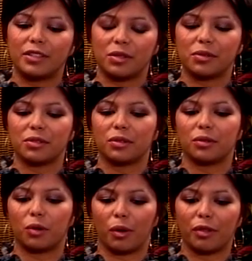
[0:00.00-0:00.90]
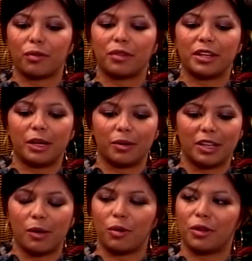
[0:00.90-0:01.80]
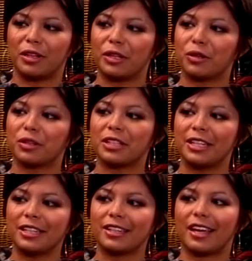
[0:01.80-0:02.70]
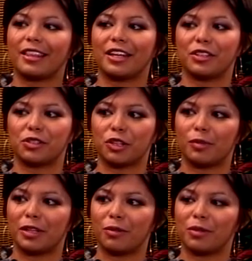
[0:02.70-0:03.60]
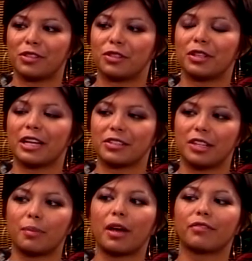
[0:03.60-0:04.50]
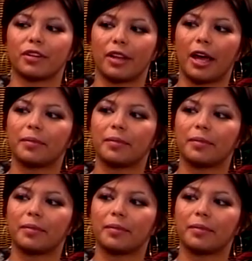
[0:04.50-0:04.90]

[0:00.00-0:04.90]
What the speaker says: also going through the neighborhood legal clinic and then determining what's your next step after that.